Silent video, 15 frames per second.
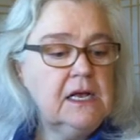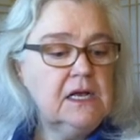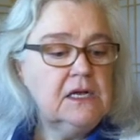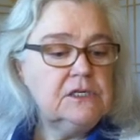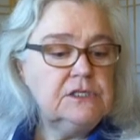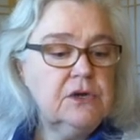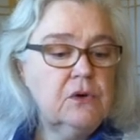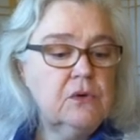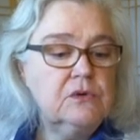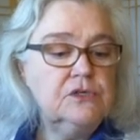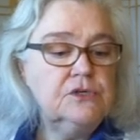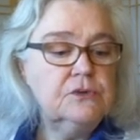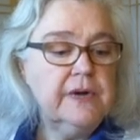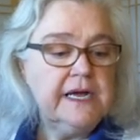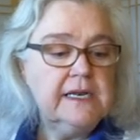So
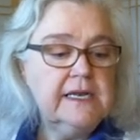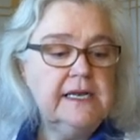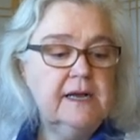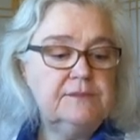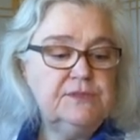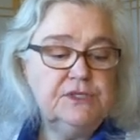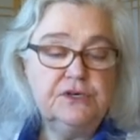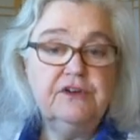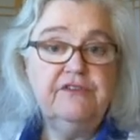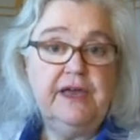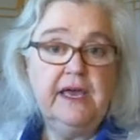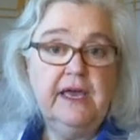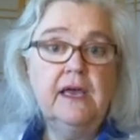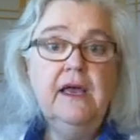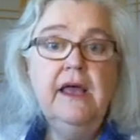directly
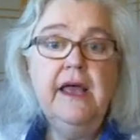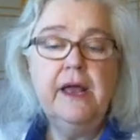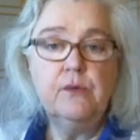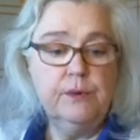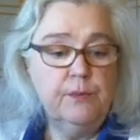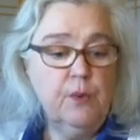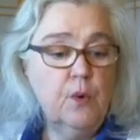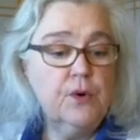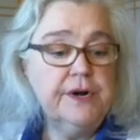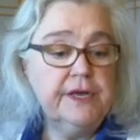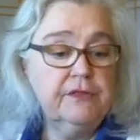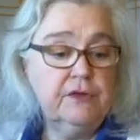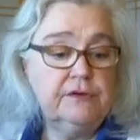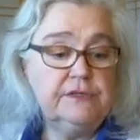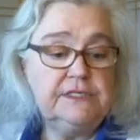observing and
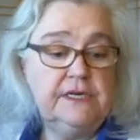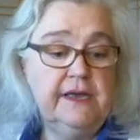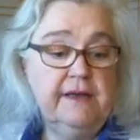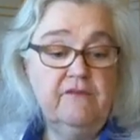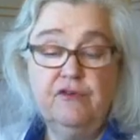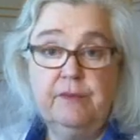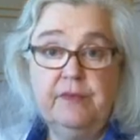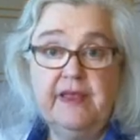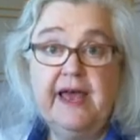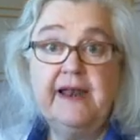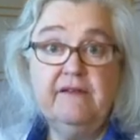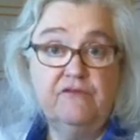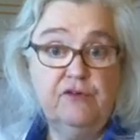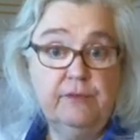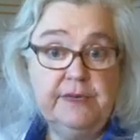reporting that
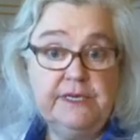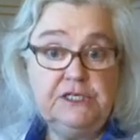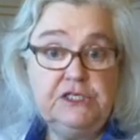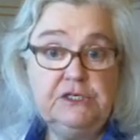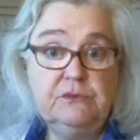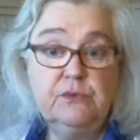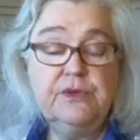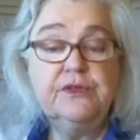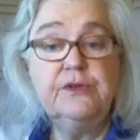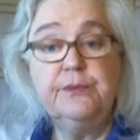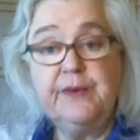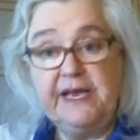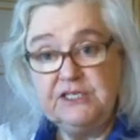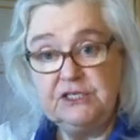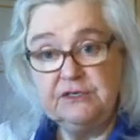information with the
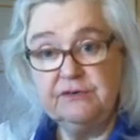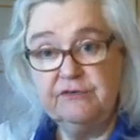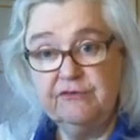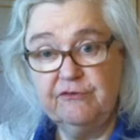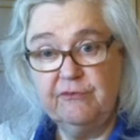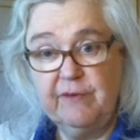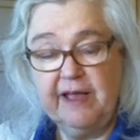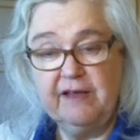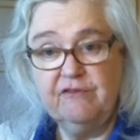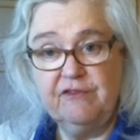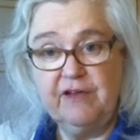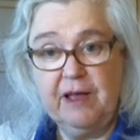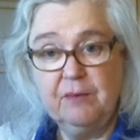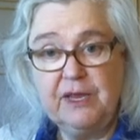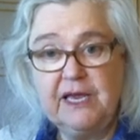patient and
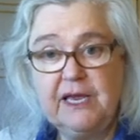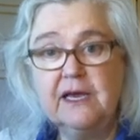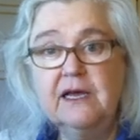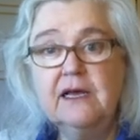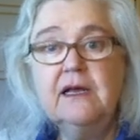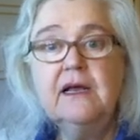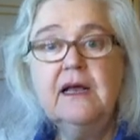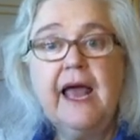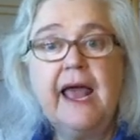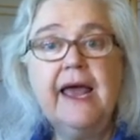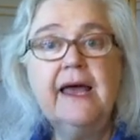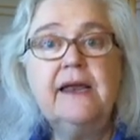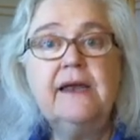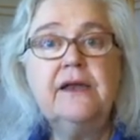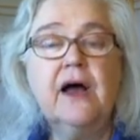family,
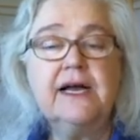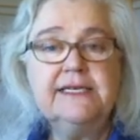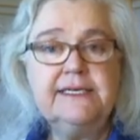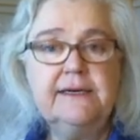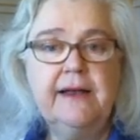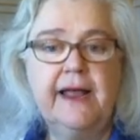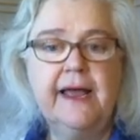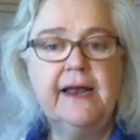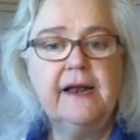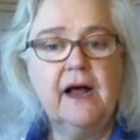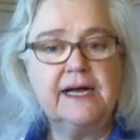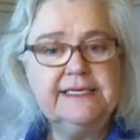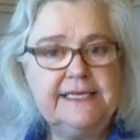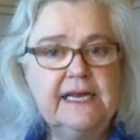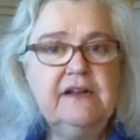and
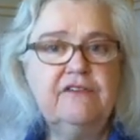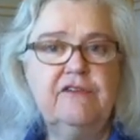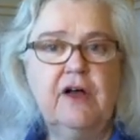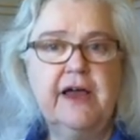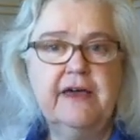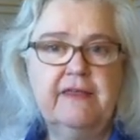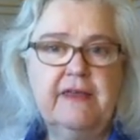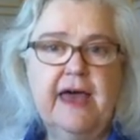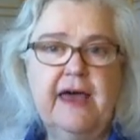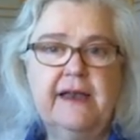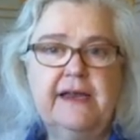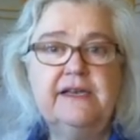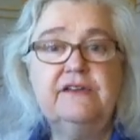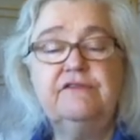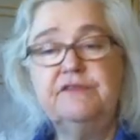identifying that
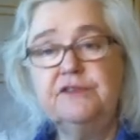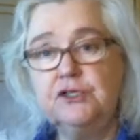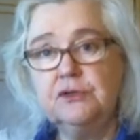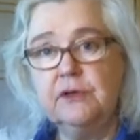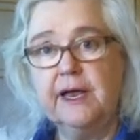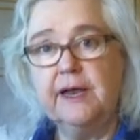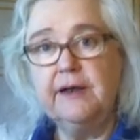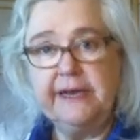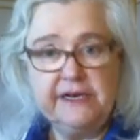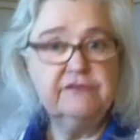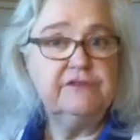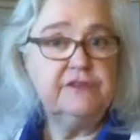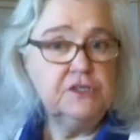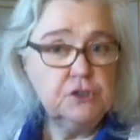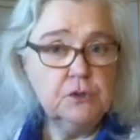
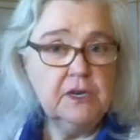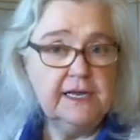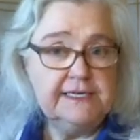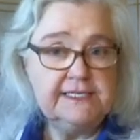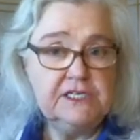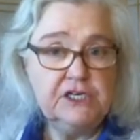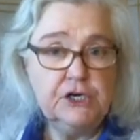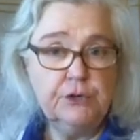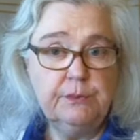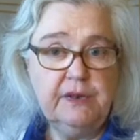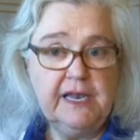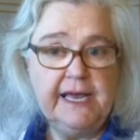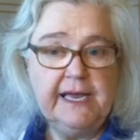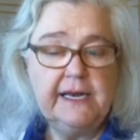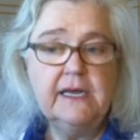individualizing your
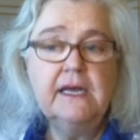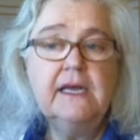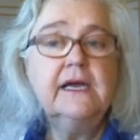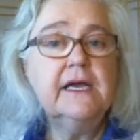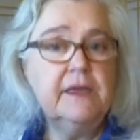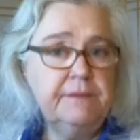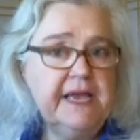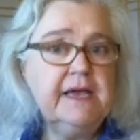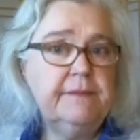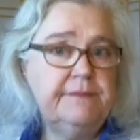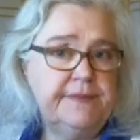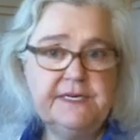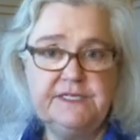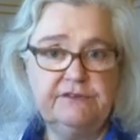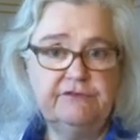plan can make a
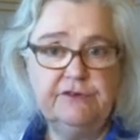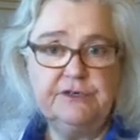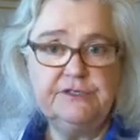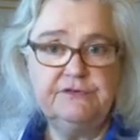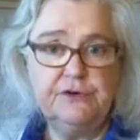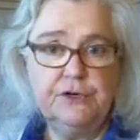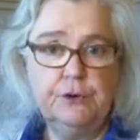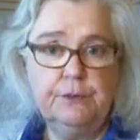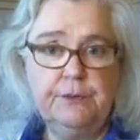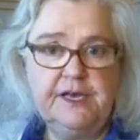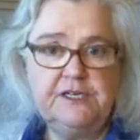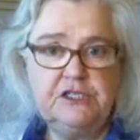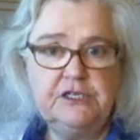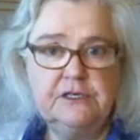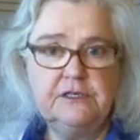big difference for your
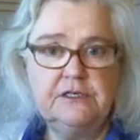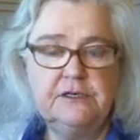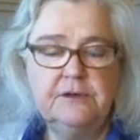patient.